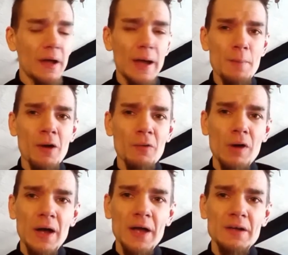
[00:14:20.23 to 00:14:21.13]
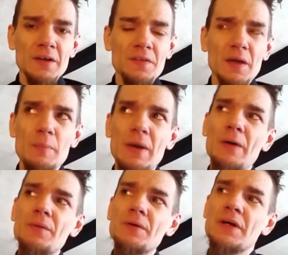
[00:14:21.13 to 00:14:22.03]
MRI I think
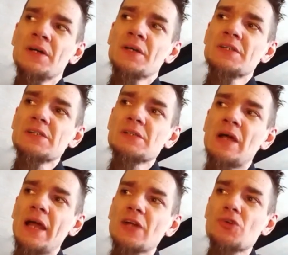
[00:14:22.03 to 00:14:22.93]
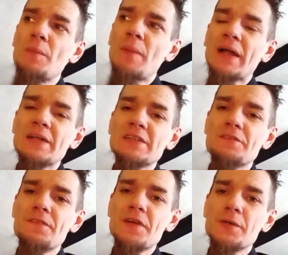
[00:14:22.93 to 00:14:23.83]
about as electromagnetic
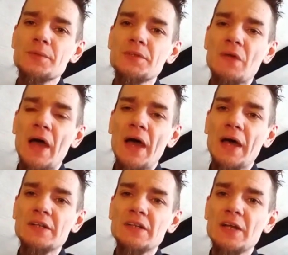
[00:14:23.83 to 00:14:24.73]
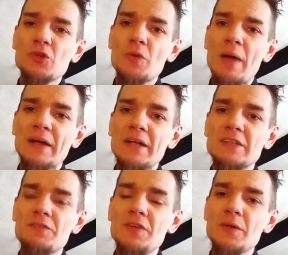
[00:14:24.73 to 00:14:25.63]
field, and
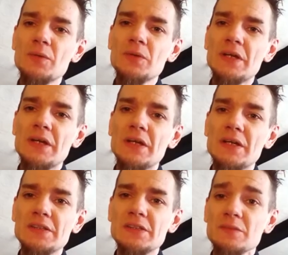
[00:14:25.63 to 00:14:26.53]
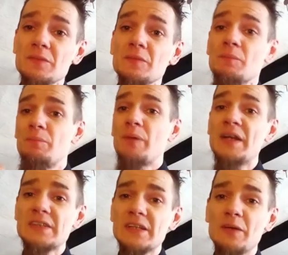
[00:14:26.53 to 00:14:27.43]
electromagnetic field is
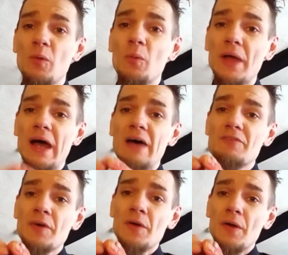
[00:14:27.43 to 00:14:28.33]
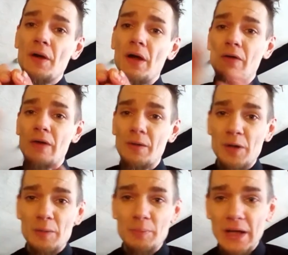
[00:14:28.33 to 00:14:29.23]
basically what we have around
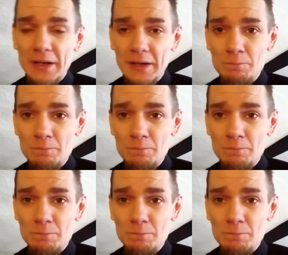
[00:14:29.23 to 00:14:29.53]
our planet,